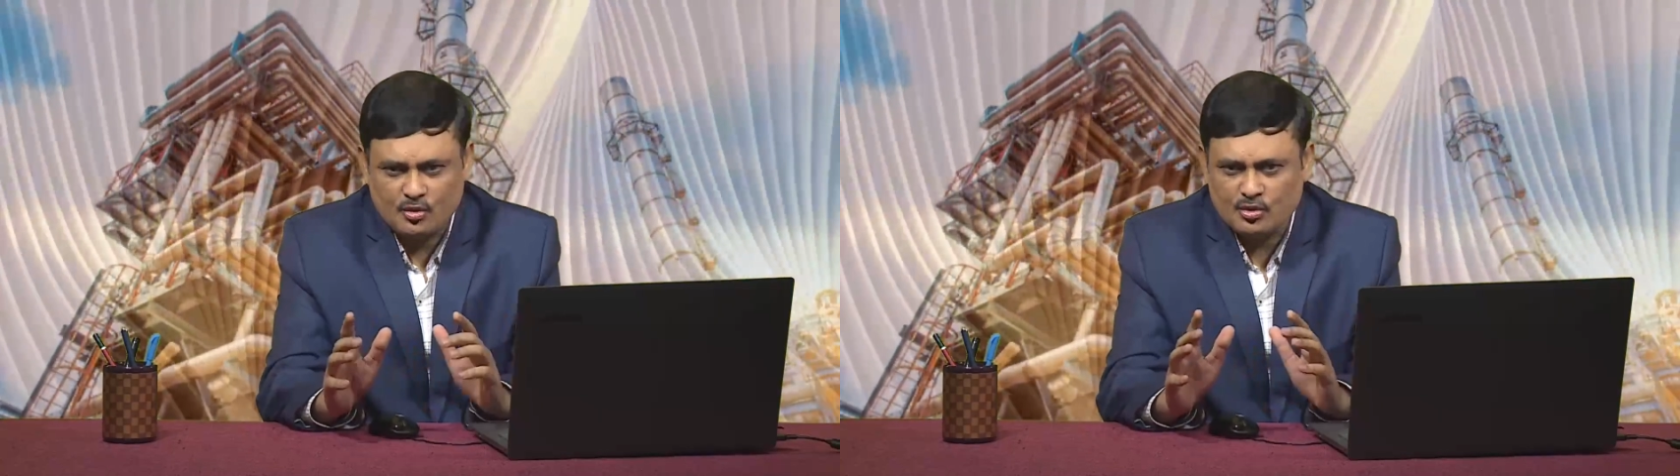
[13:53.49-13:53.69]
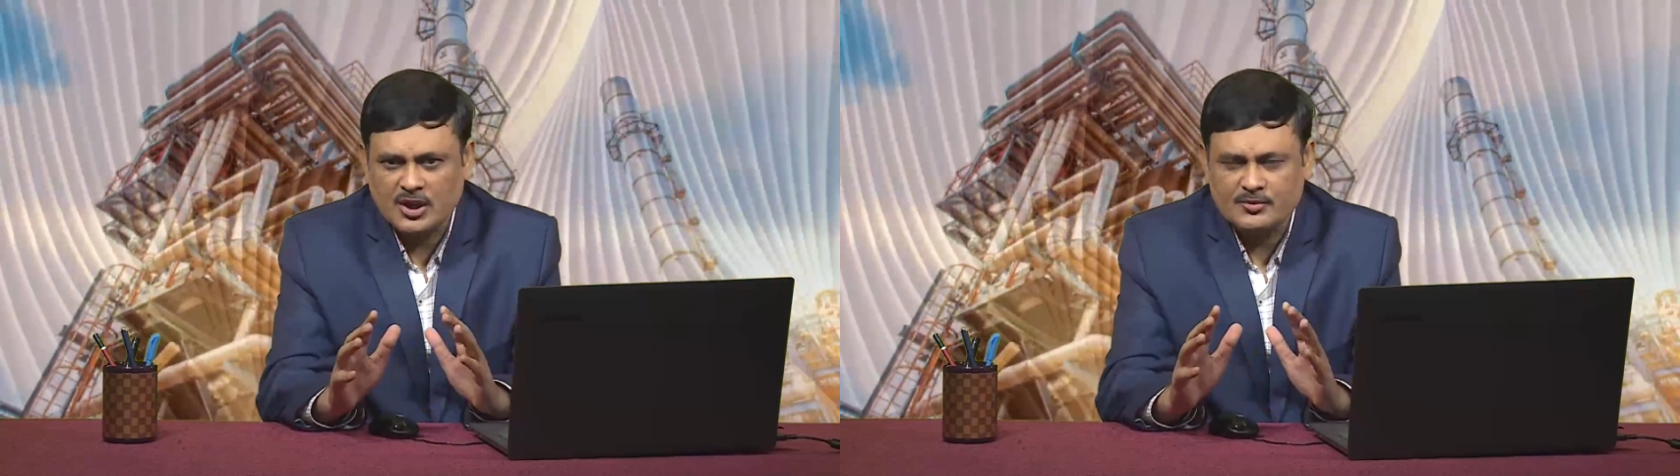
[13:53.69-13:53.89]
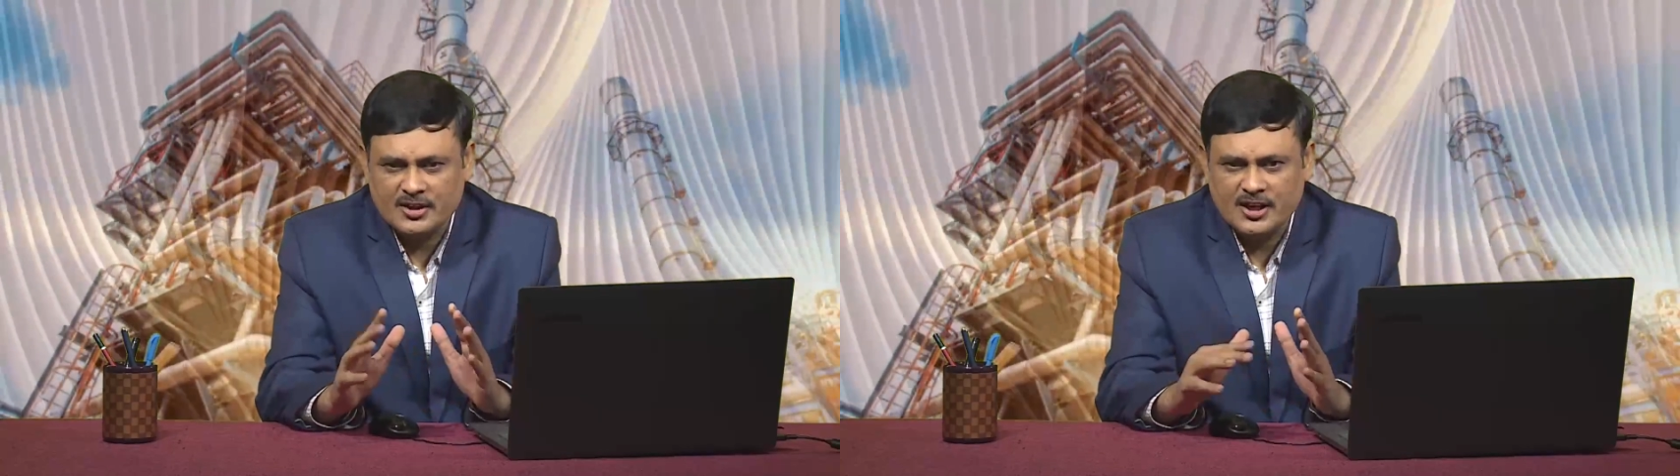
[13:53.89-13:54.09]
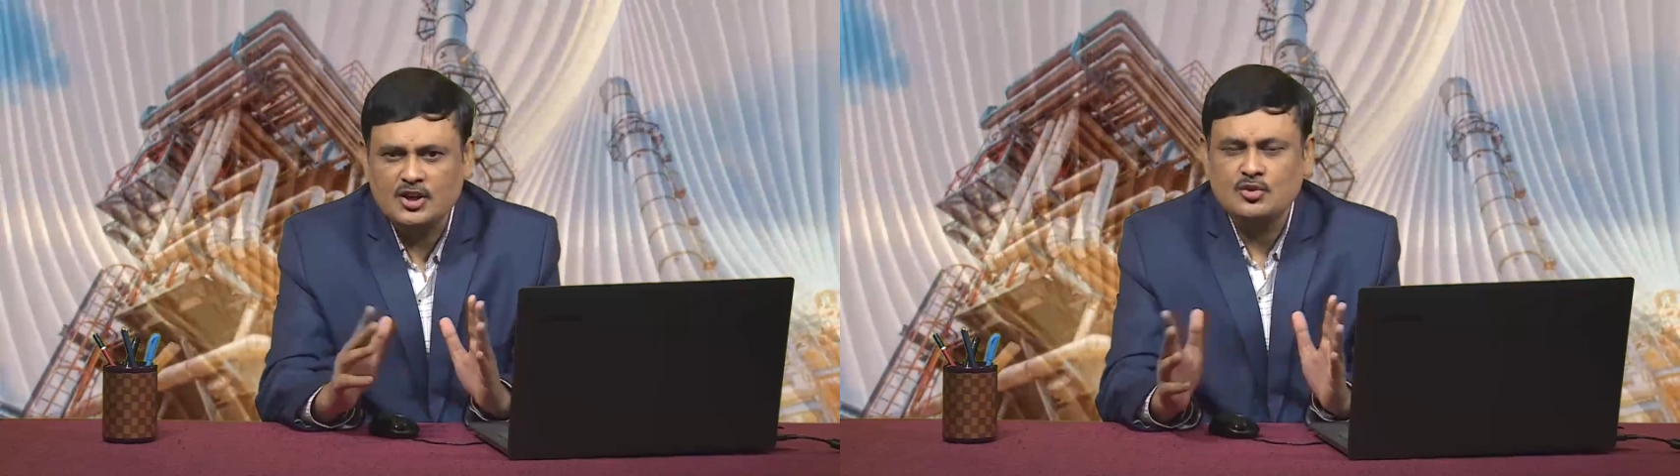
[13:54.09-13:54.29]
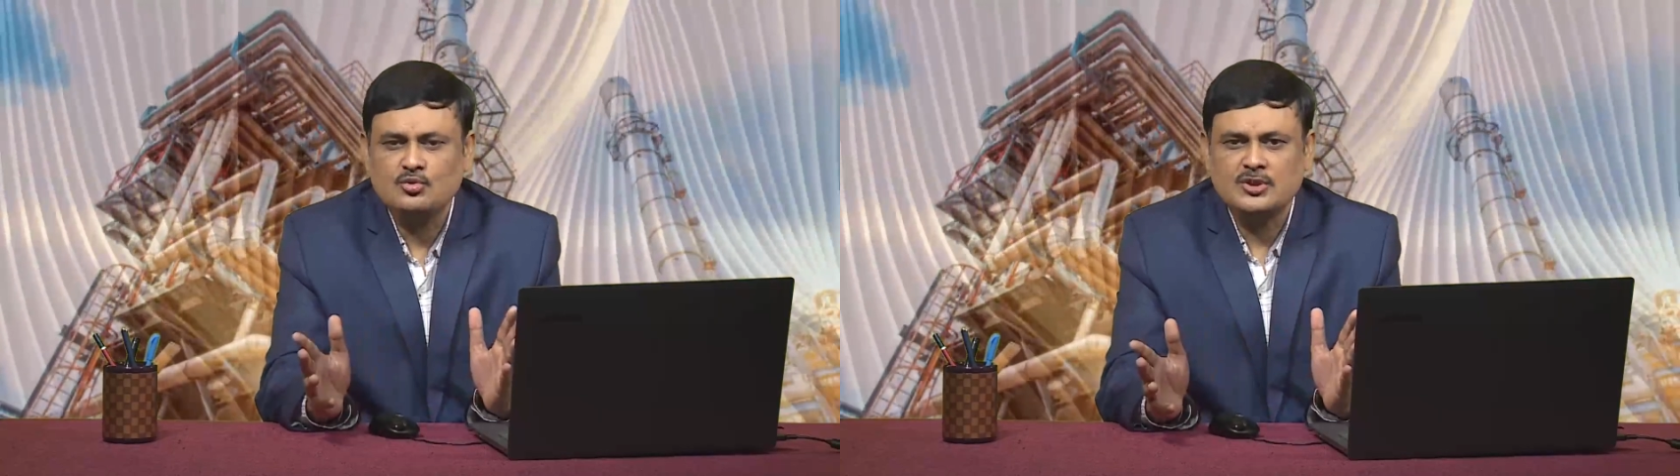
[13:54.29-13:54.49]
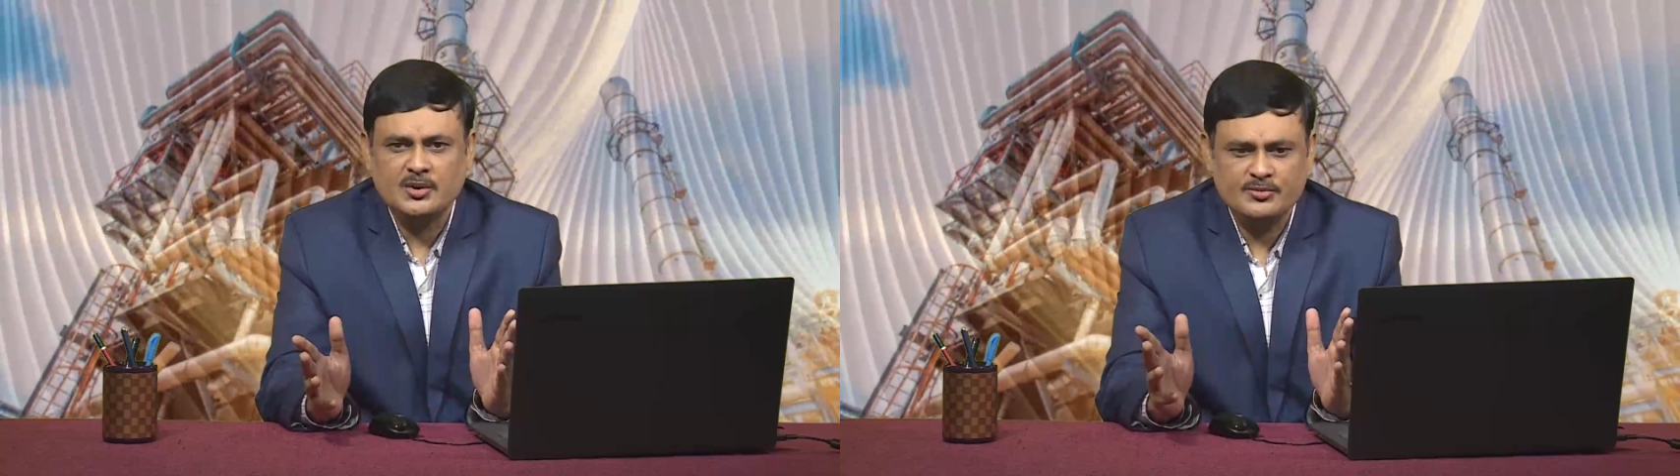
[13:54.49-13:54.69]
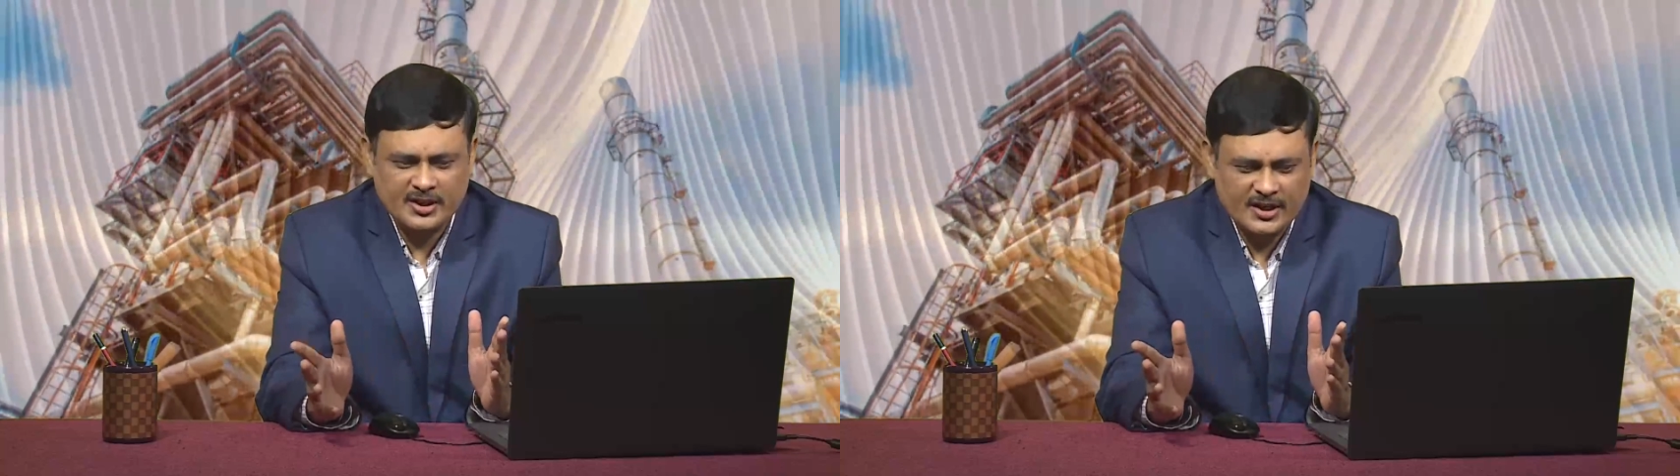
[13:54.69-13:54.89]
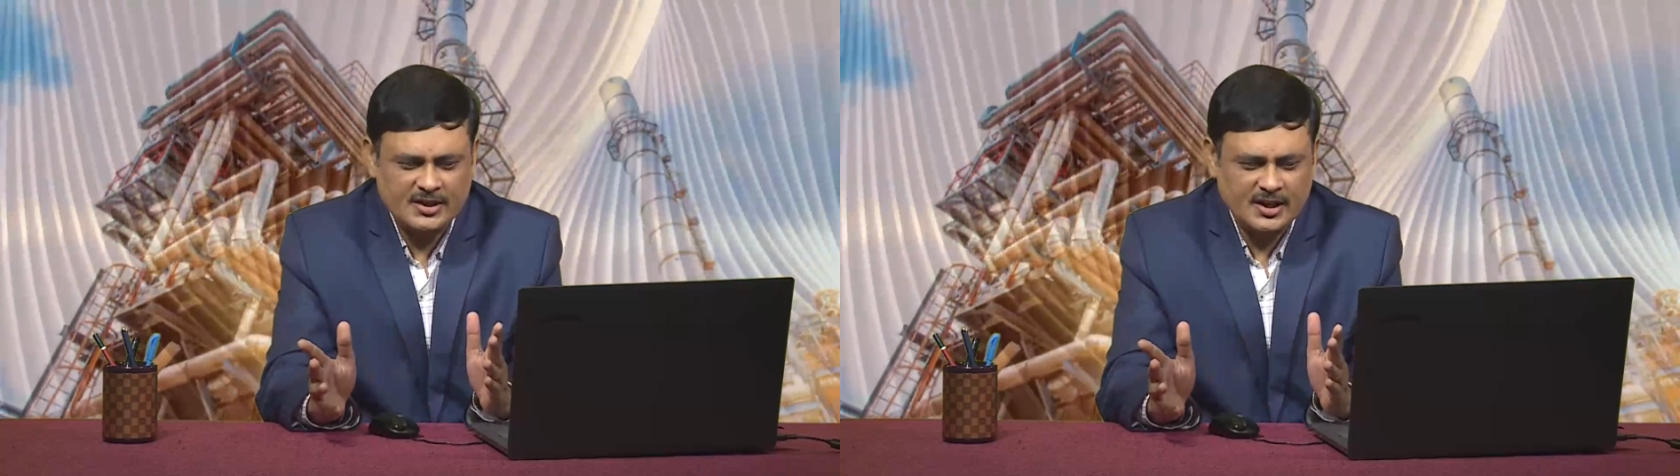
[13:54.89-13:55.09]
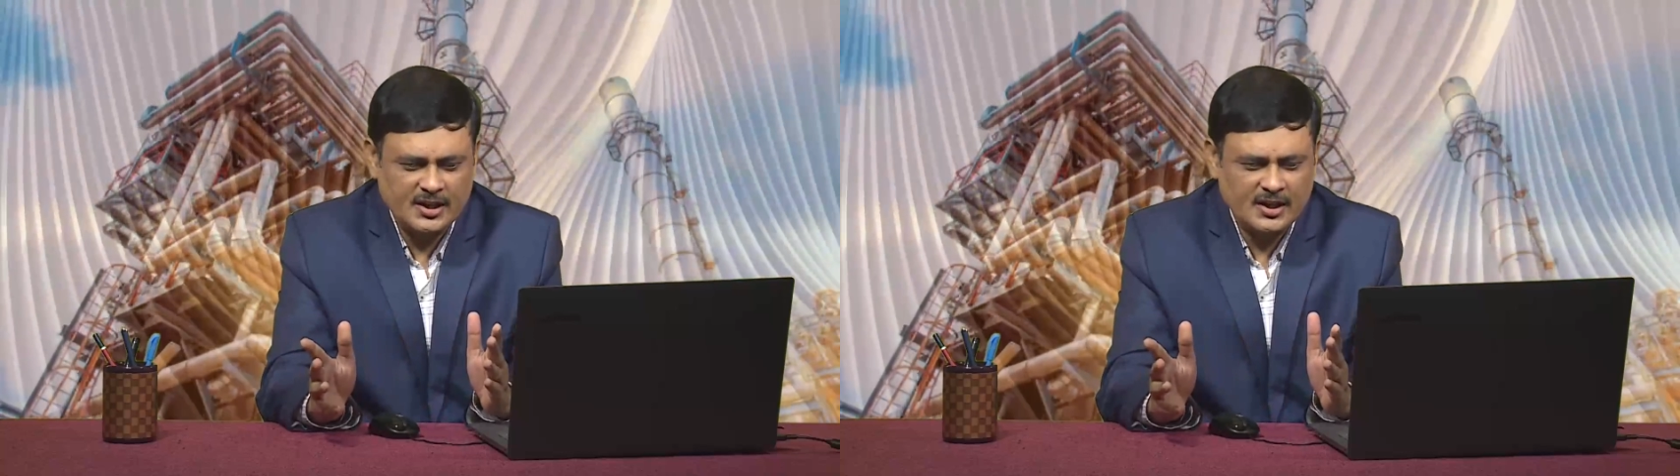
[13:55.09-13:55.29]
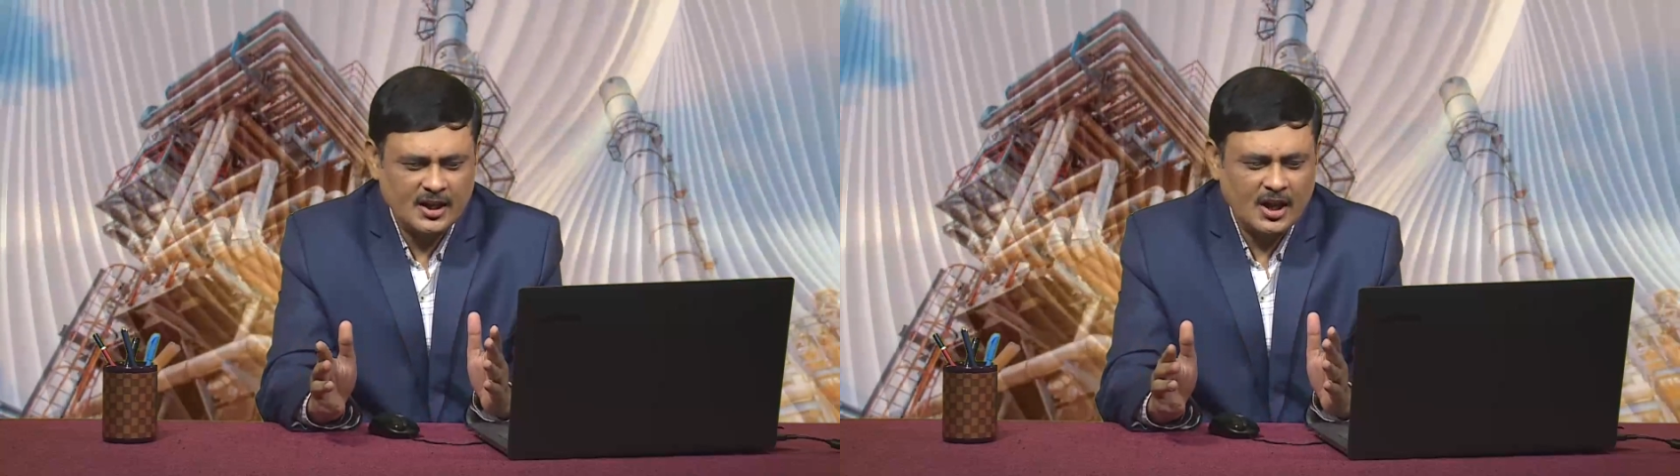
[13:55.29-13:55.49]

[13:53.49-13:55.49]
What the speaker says: 2010 to 2018,